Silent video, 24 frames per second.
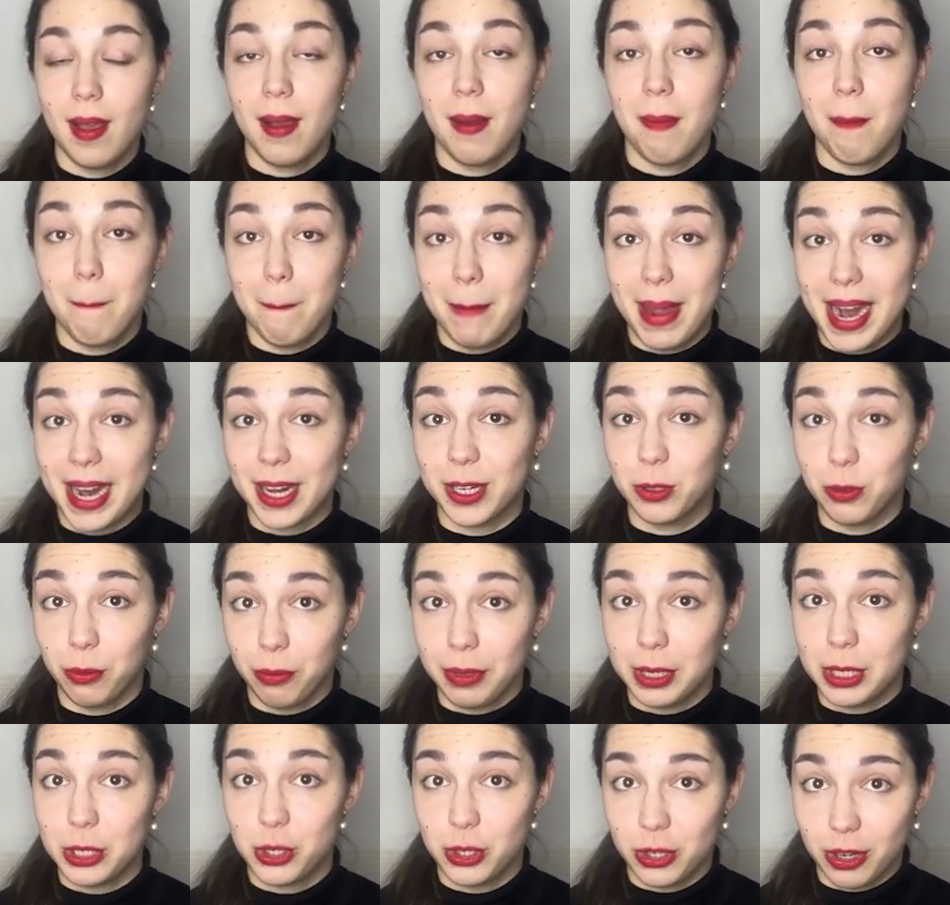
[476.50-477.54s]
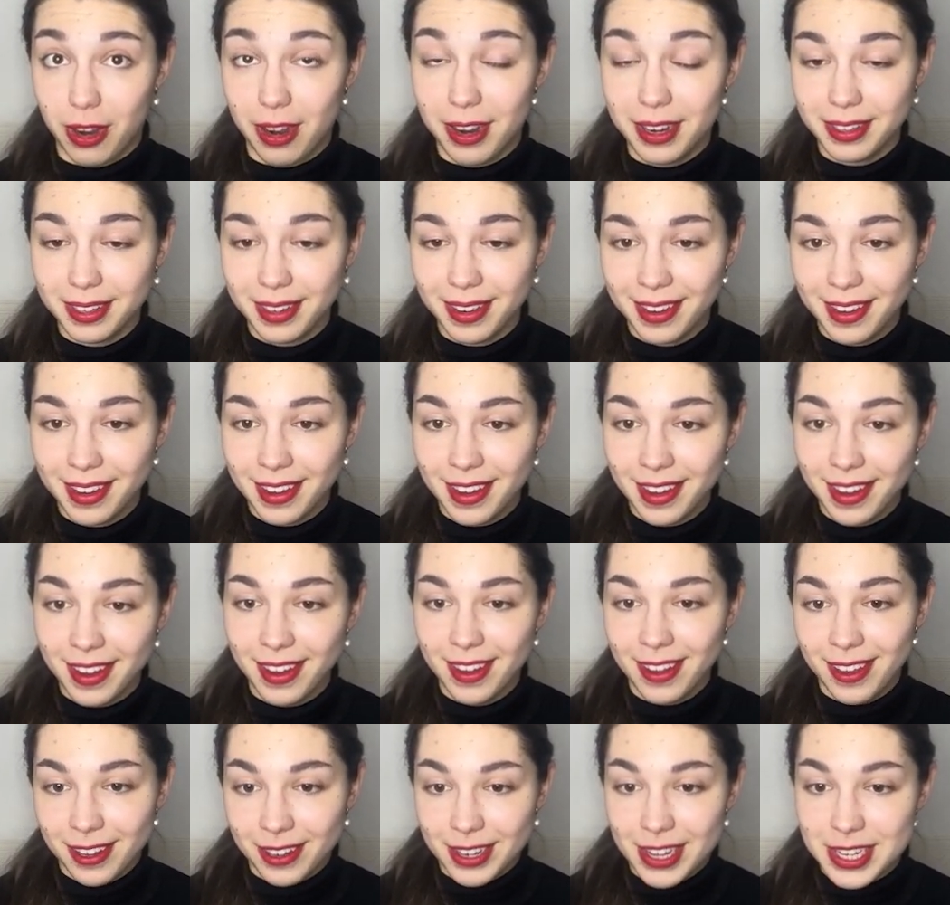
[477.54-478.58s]
Back to the chart.
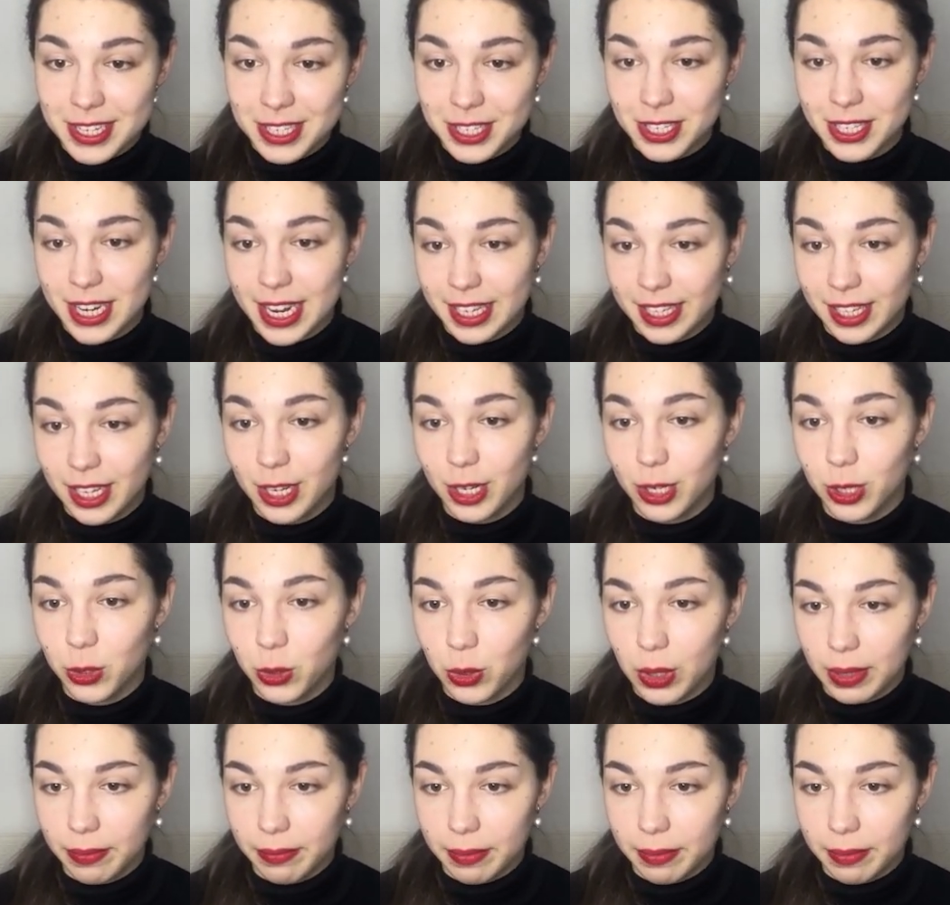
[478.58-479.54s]
Let's take a look at the